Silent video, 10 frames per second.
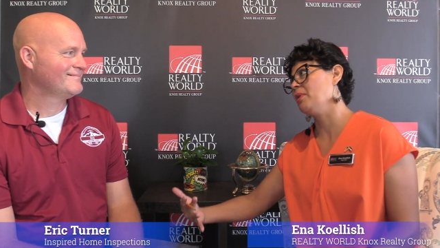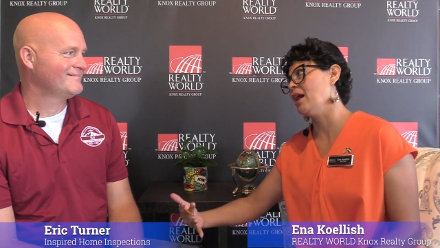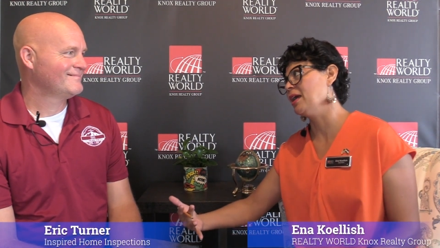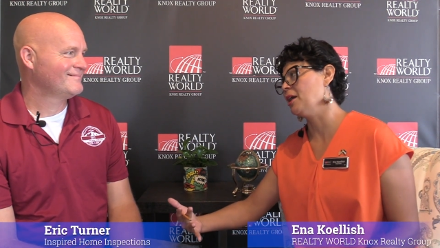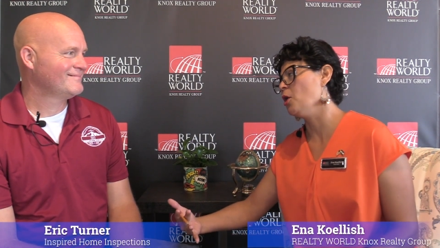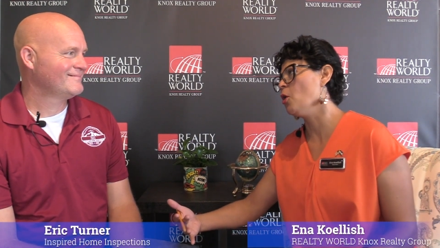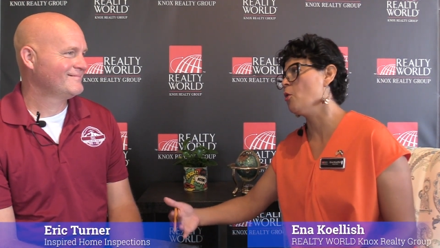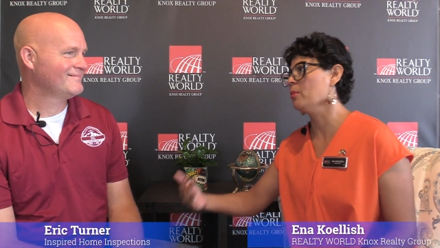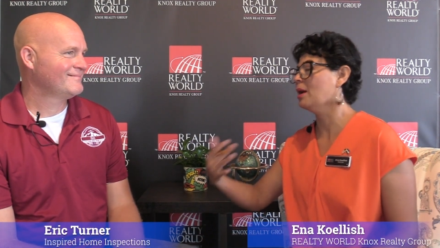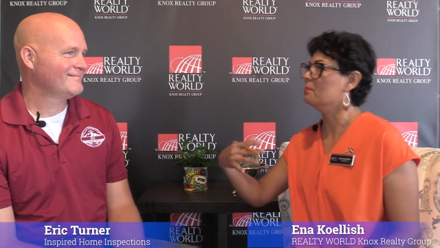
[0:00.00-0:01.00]
Speaker 1: when buying a
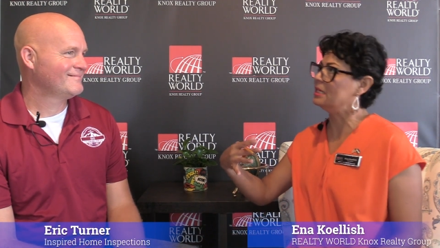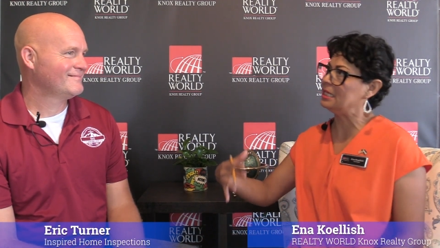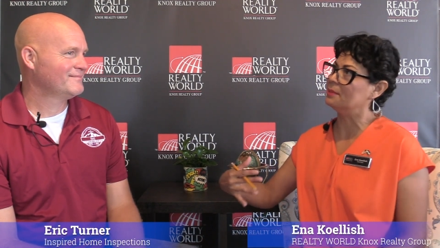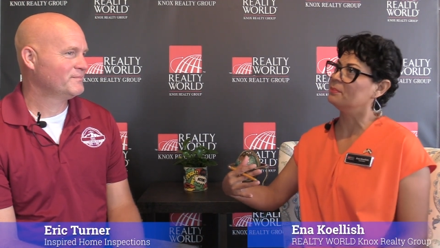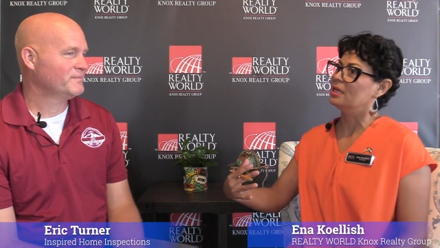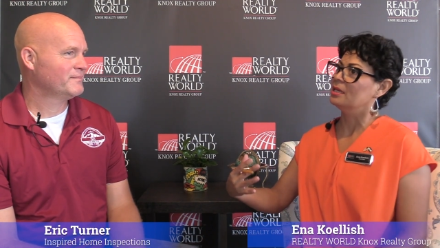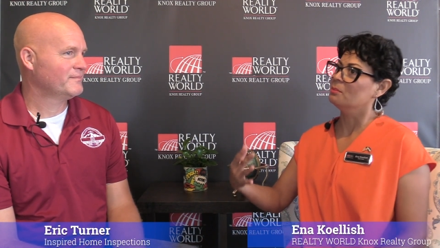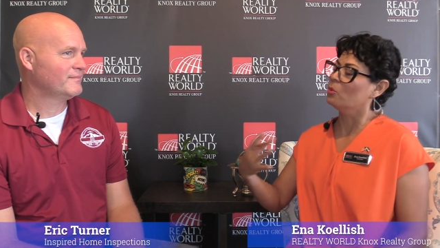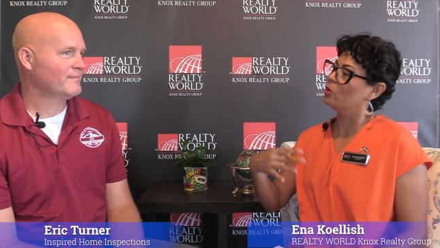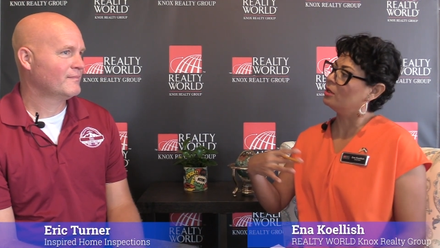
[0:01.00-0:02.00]
home. I'm uh, meaning
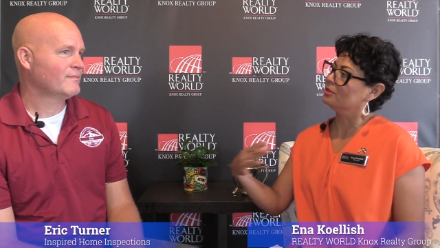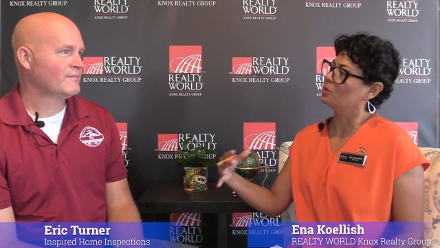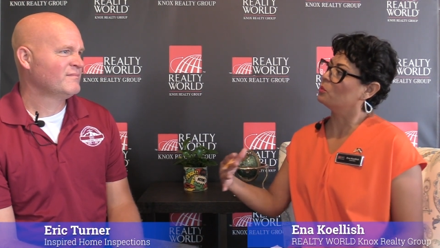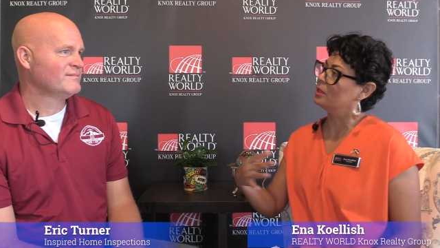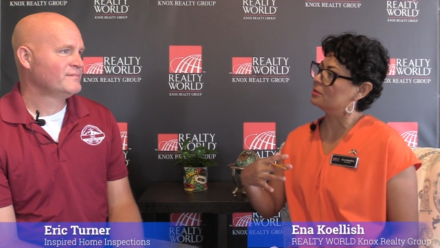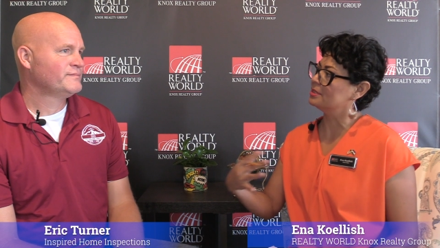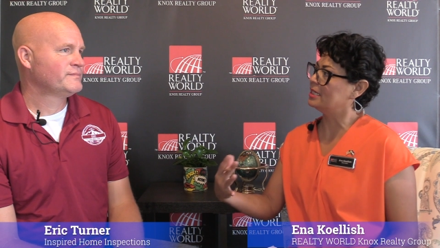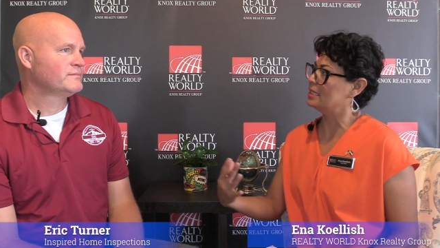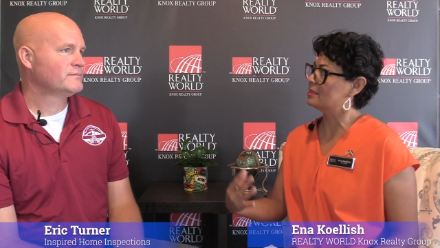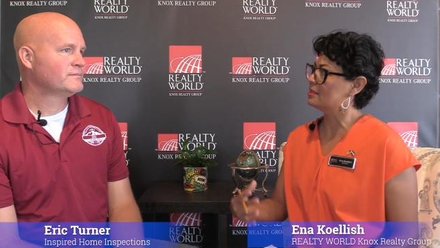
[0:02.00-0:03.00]
more on the real
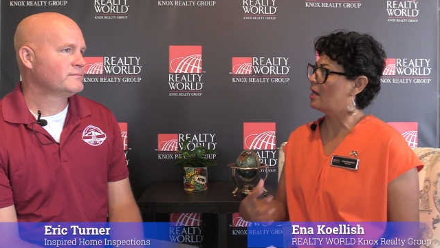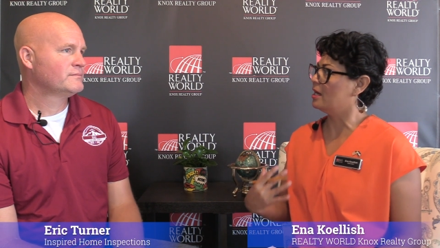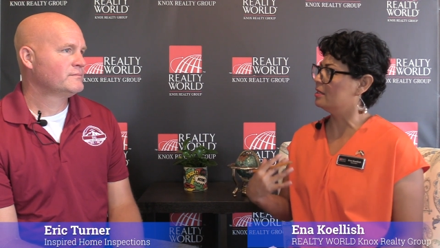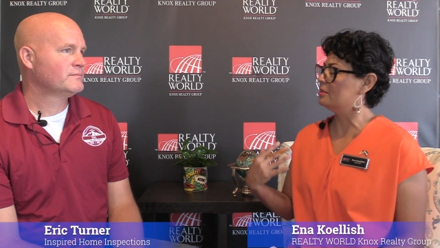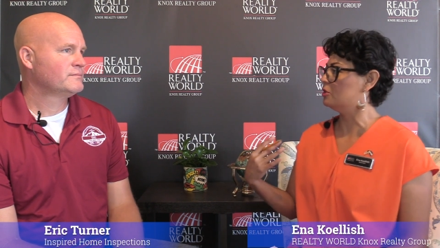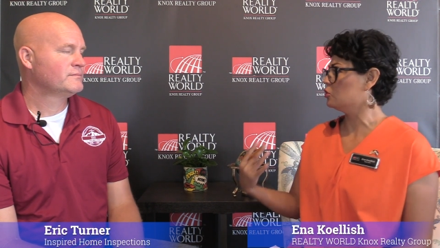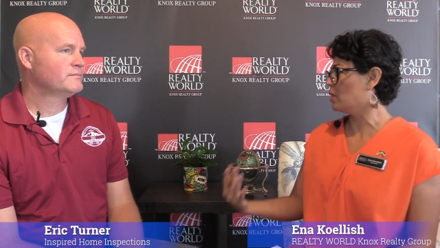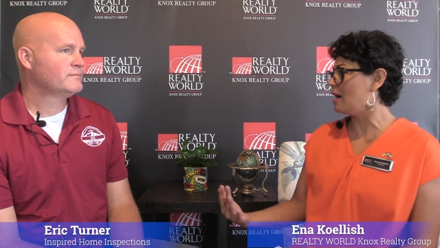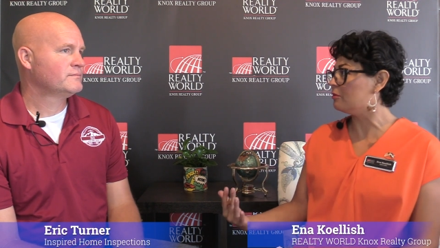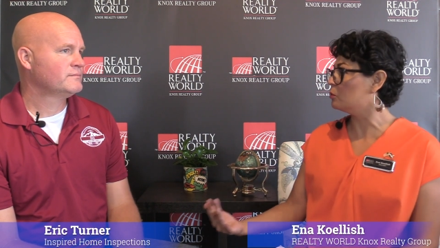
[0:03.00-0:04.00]
estate side. Did you
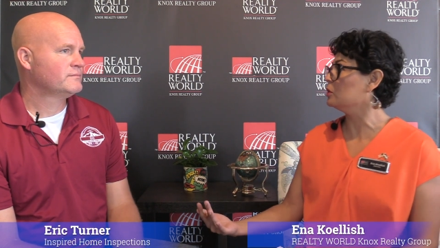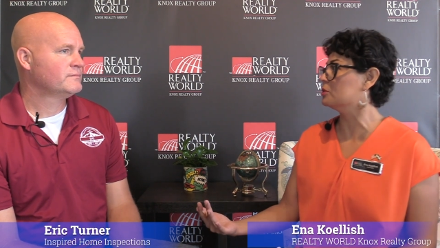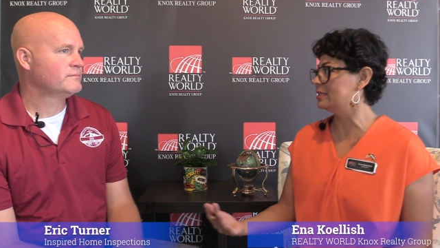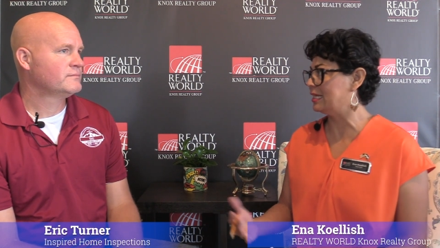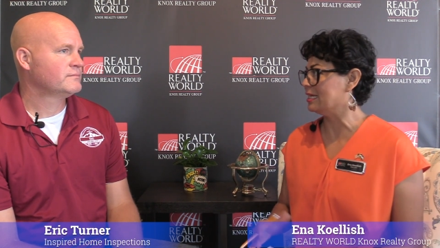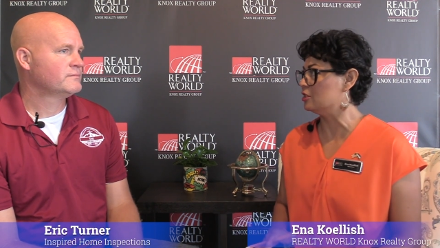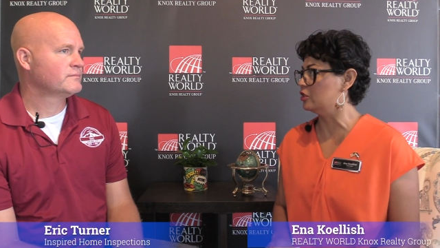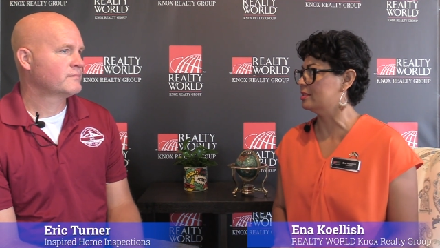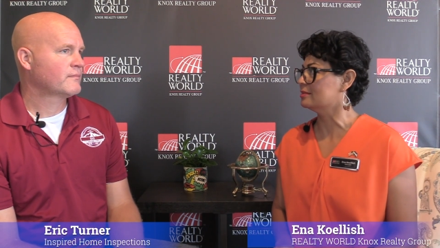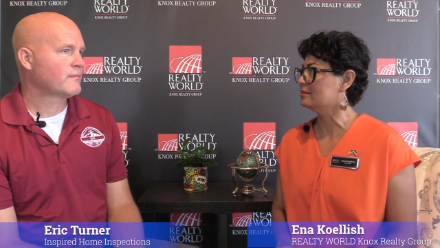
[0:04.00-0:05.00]
have a real estate
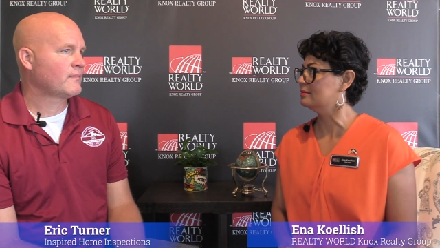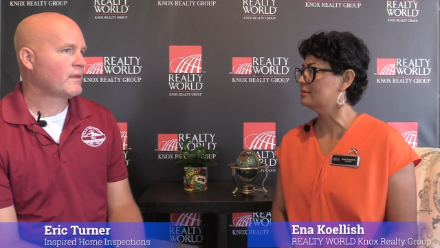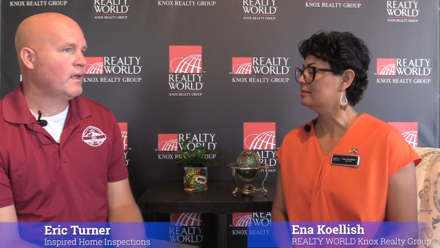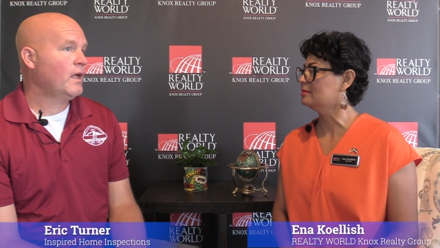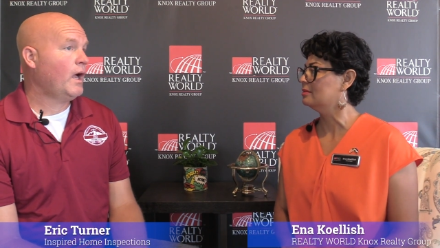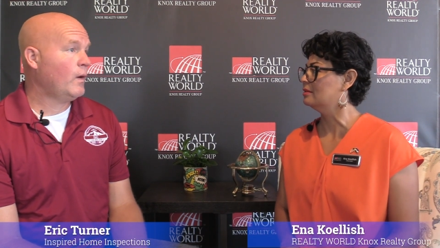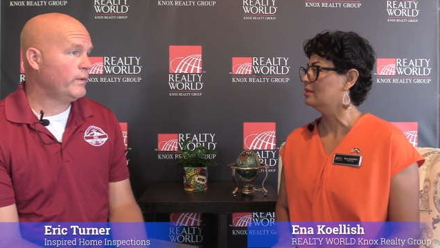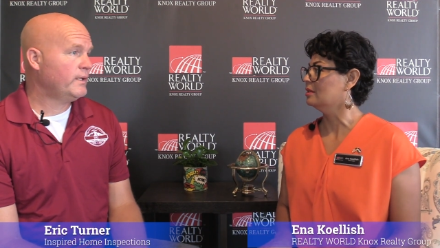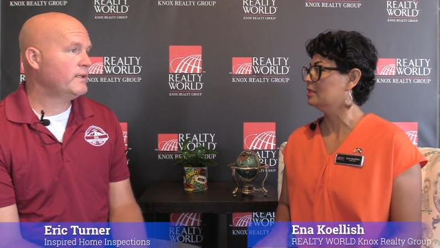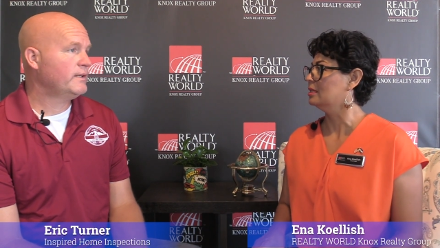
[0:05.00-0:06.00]
agent?
Speaker 2: Uh,
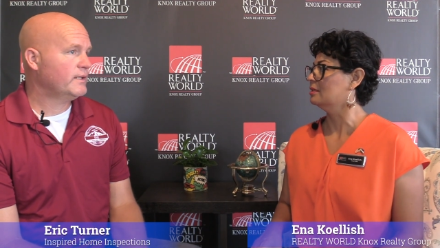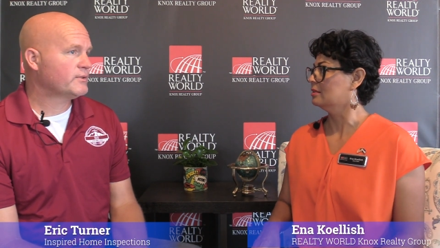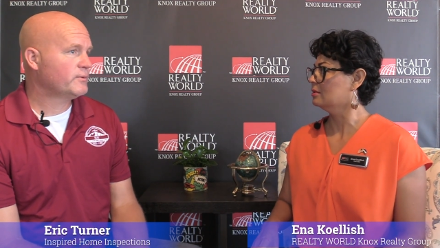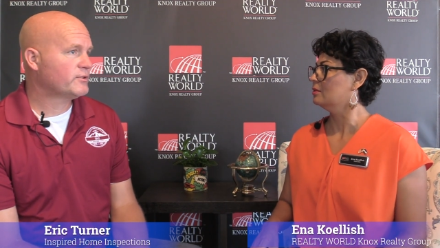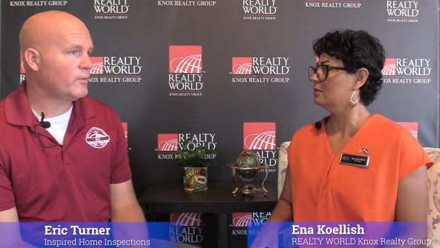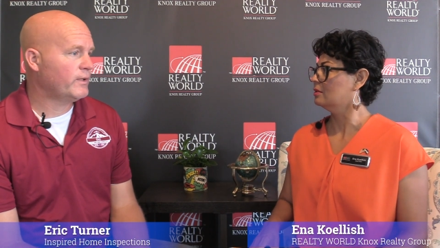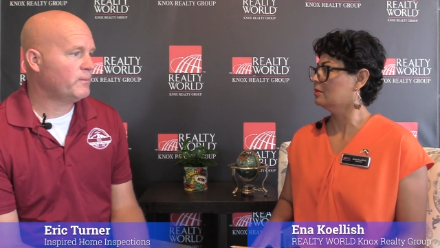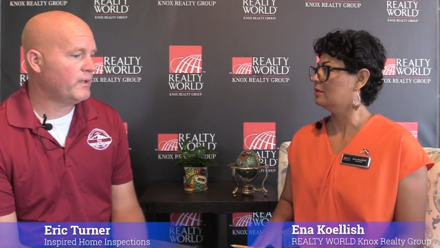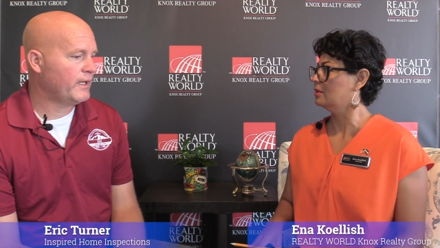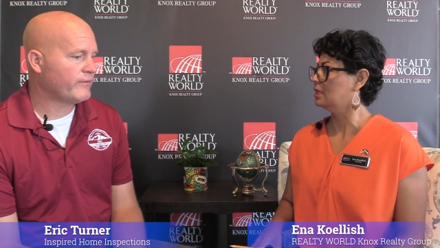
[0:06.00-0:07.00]
we did, yes. We, so we,
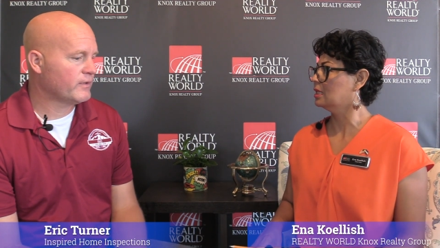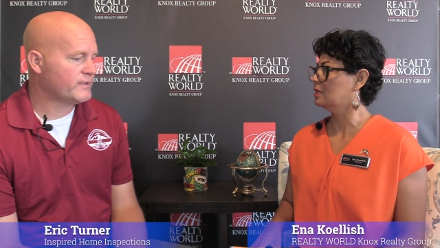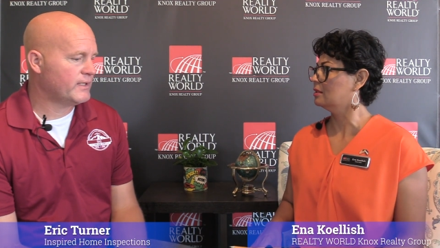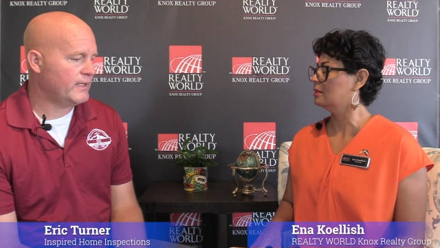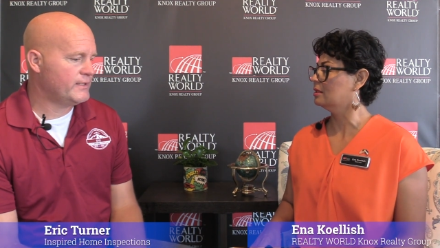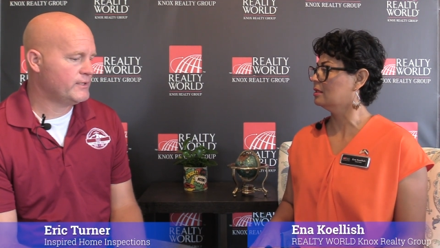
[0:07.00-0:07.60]
we had a real estate